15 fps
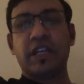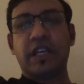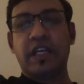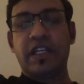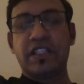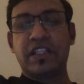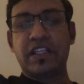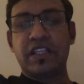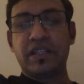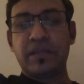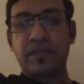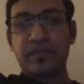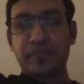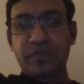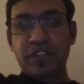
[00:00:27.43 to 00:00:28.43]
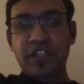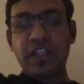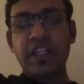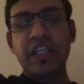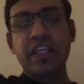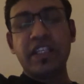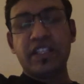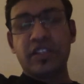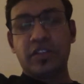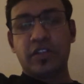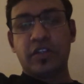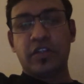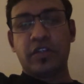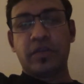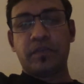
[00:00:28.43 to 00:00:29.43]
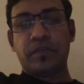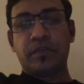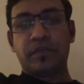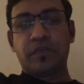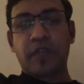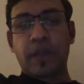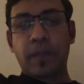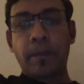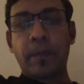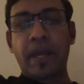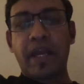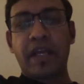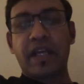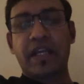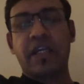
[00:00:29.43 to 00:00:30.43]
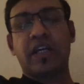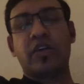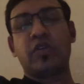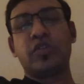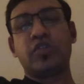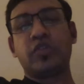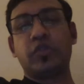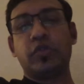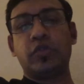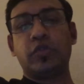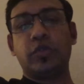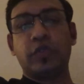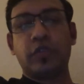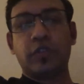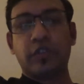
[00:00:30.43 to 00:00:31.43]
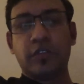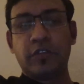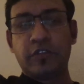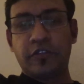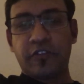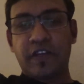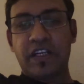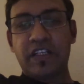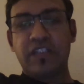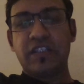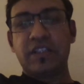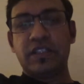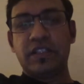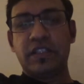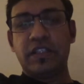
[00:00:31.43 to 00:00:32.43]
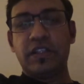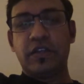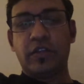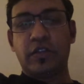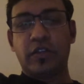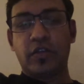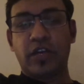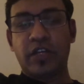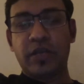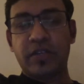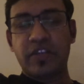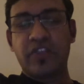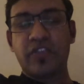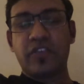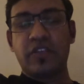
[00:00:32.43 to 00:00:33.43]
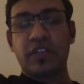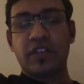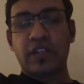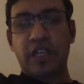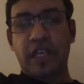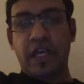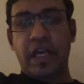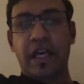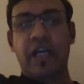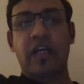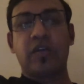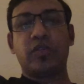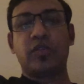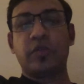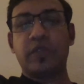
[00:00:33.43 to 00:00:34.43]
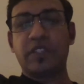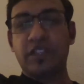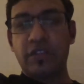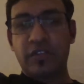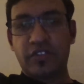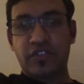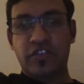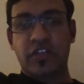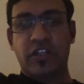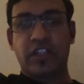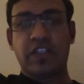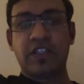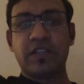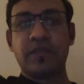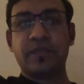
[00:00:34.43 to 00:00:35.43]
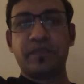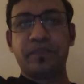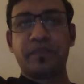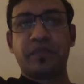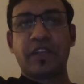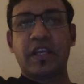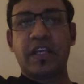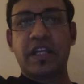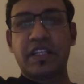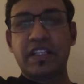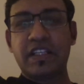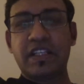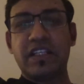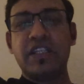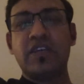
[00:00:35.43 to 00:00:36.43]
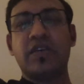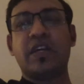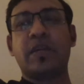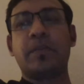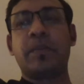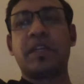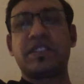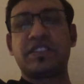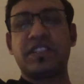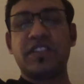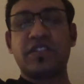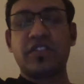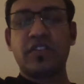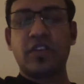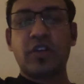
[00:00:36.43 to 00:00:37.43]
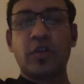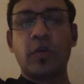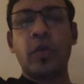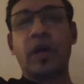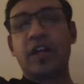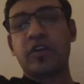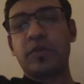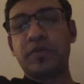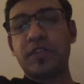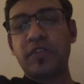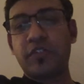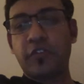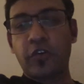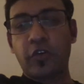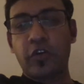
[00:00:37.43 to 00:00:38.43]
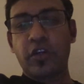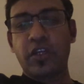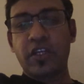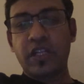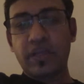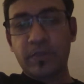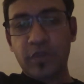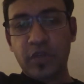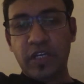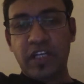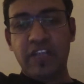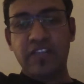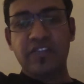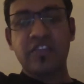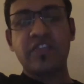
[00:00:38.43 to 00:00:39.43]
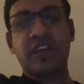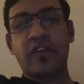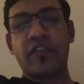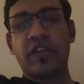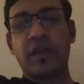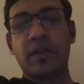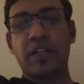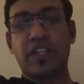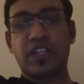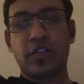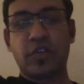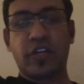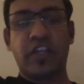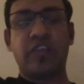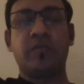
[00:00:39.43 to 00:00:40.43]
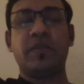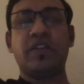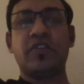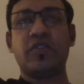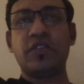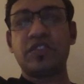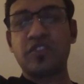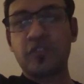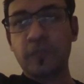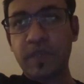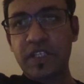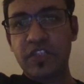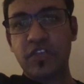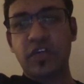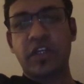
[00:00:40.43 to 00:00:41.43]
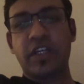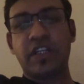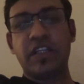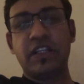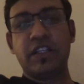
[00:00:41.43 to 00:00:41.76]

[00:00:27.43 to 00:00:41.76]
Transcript: and then link your bank account to fund your Coinbase account with US dollar, and then you can purchase one of the four cryptocurrencies available in Coinbase, which is Bitcoin